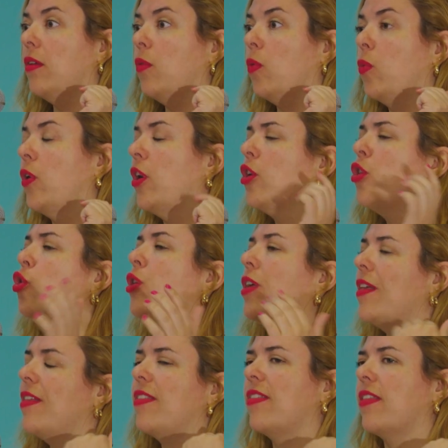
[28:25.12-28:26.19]
where you
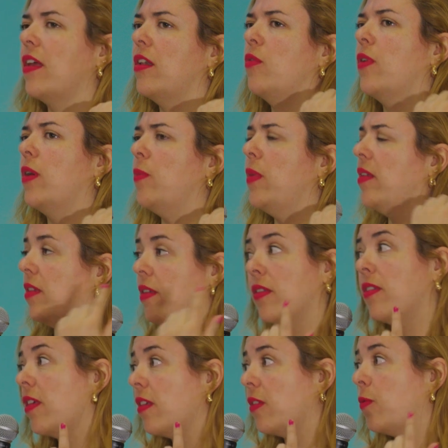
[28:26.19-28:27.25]
can send
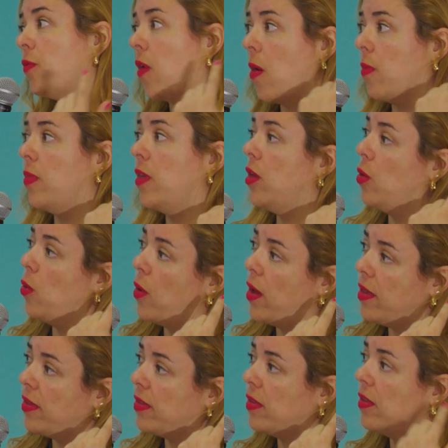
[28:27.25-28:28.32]
remittances from the
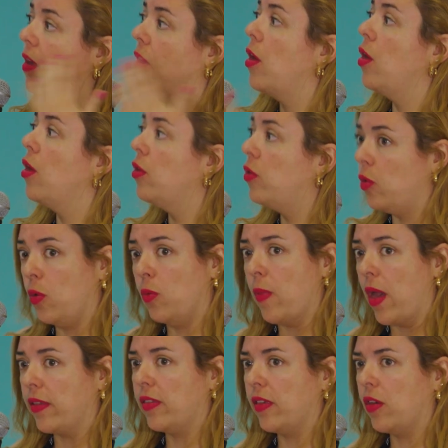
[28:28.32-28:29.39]
US to
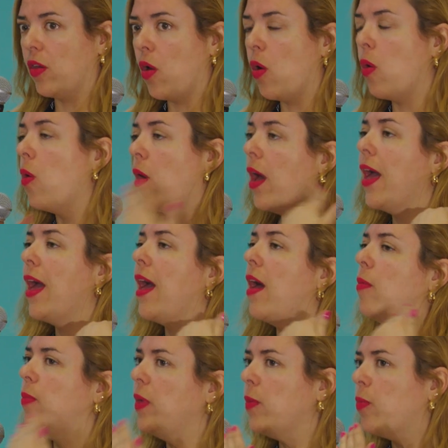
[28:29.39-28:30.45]
Mexico,
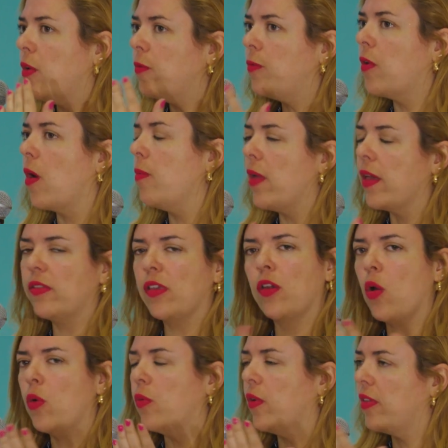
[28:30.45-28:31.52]
and people from
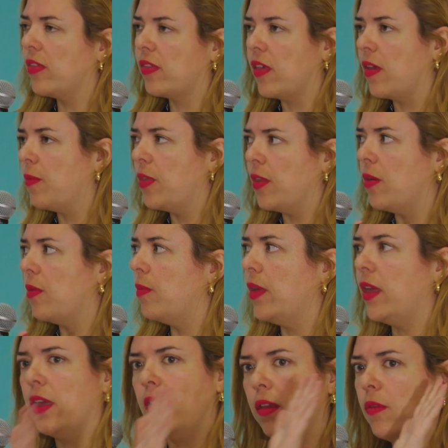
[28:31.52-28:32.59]
Mexico receive them
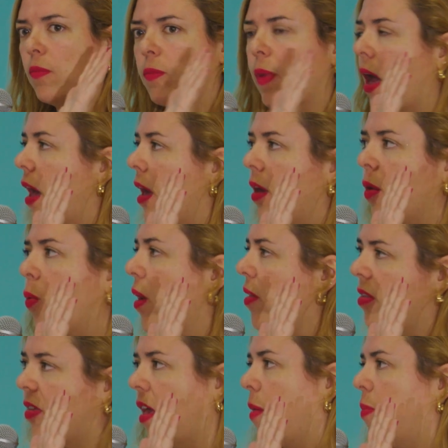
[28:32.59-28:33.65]
by
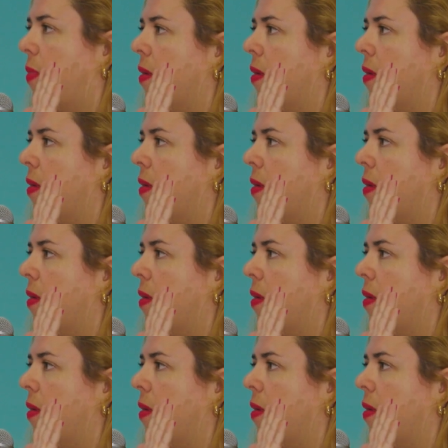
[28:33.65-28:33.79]
WhatsApp.